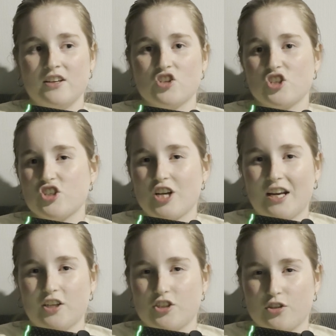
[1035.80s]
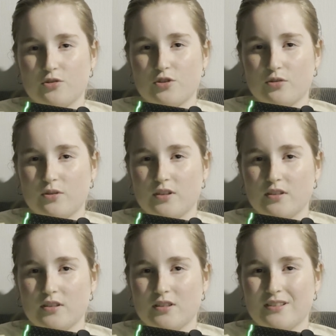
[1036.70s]
Just challenge those
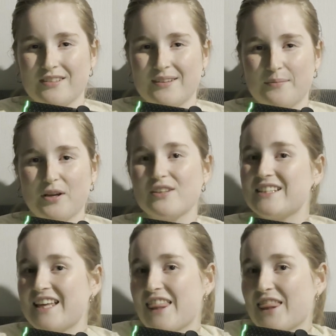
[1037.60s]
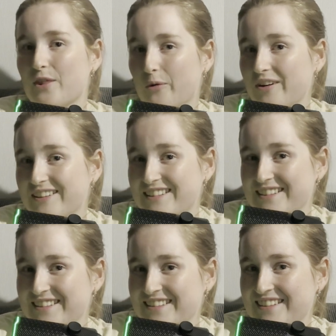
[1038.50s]
thoughts because they're
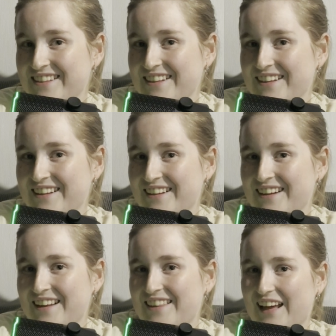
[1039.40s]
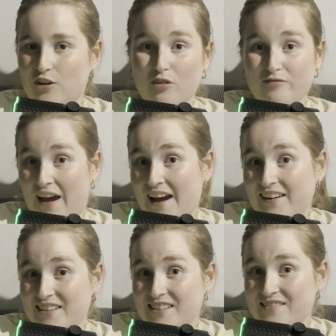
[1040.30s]
thoughts. They're not
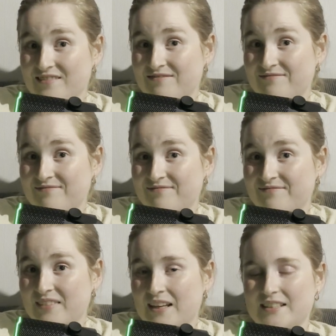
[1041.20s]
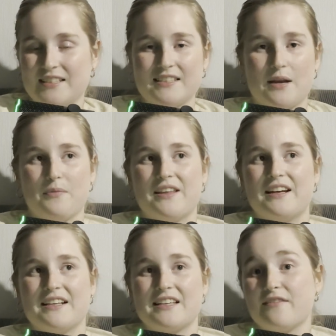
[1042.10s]
fact. It's the same way that
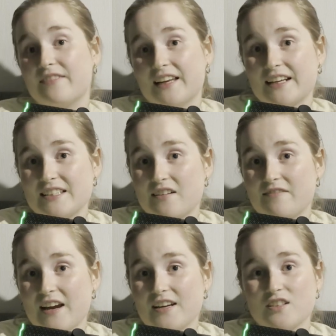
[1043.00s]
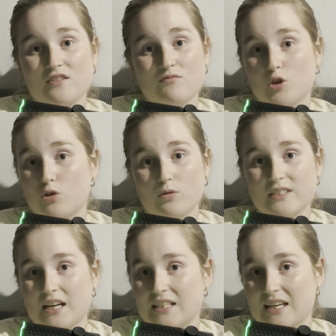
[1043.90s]
I say feelings aren't fact, your
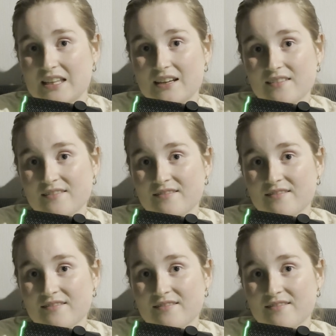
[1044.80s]
thoughts aren't either.